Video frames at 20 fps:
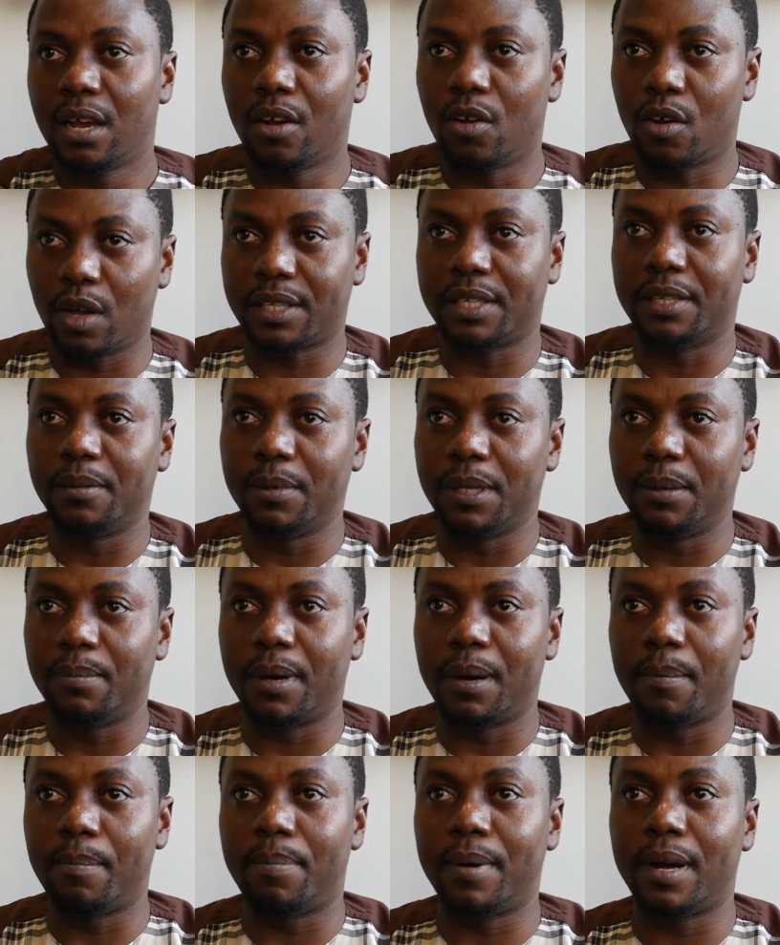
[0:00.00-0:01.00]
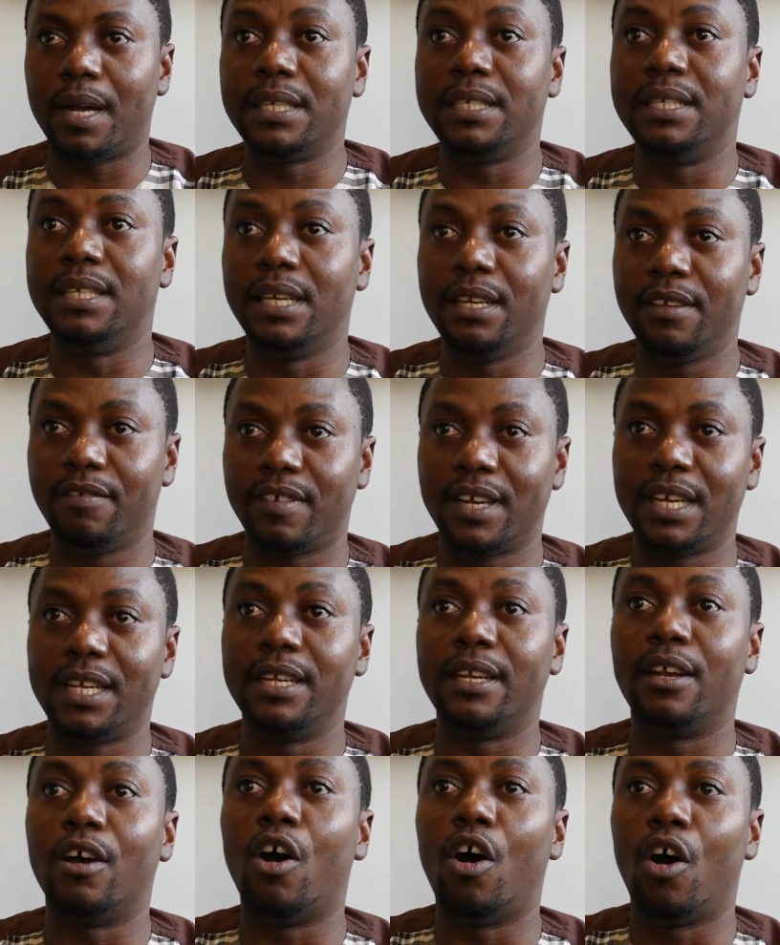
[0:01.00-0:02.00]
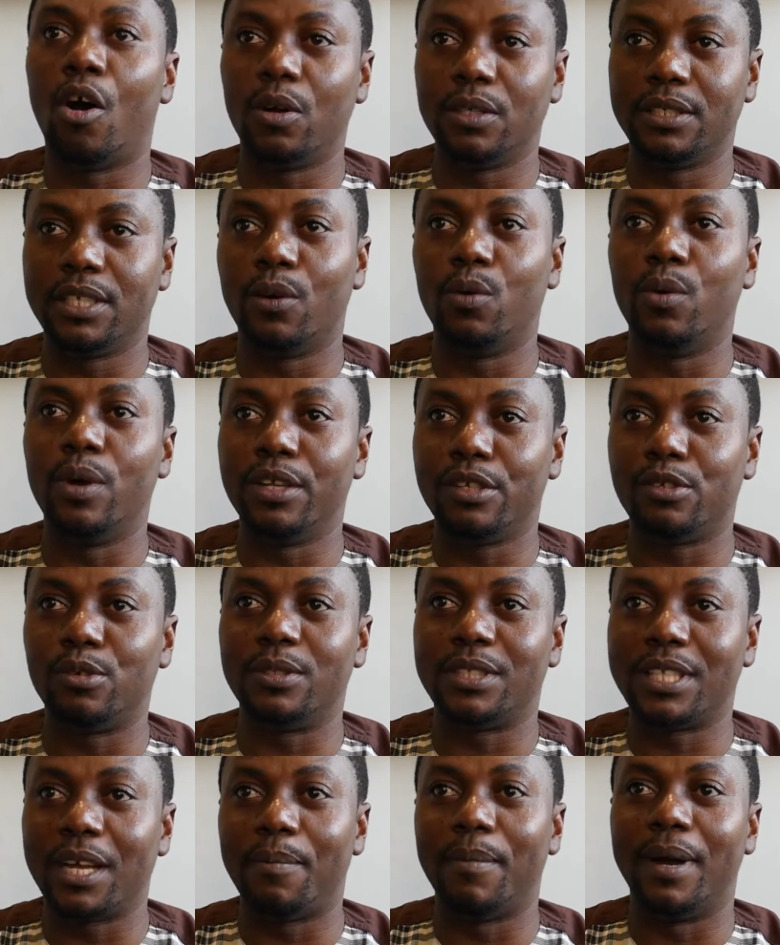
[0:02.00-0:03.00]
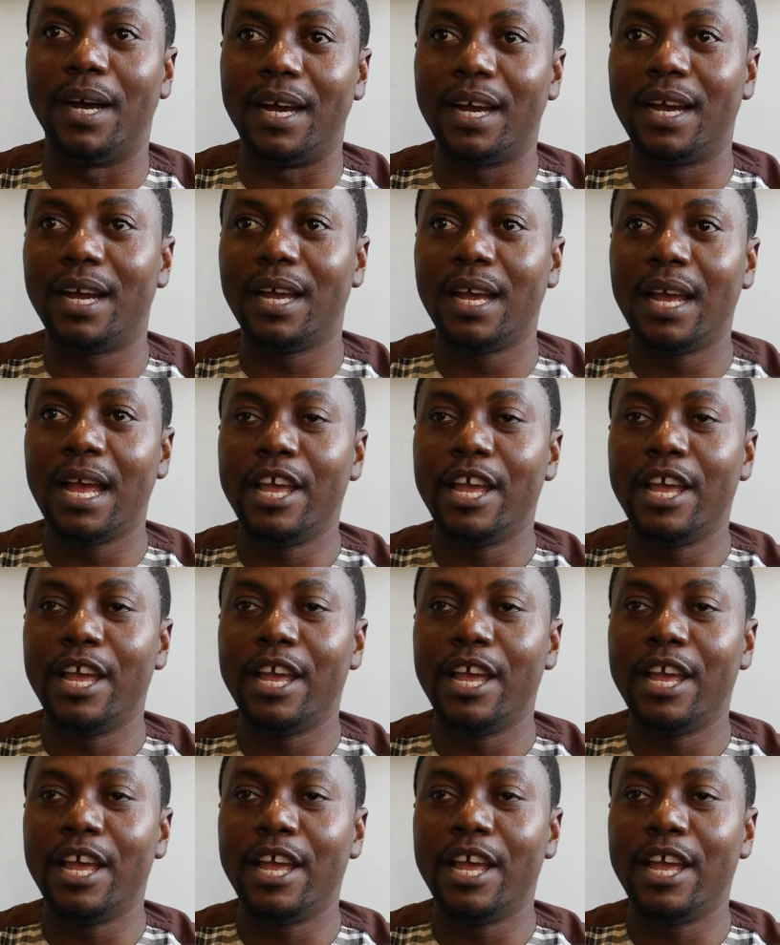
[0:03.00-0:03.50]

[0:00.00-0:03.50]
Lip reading: got him the bumper, delivered it all the way to Tema.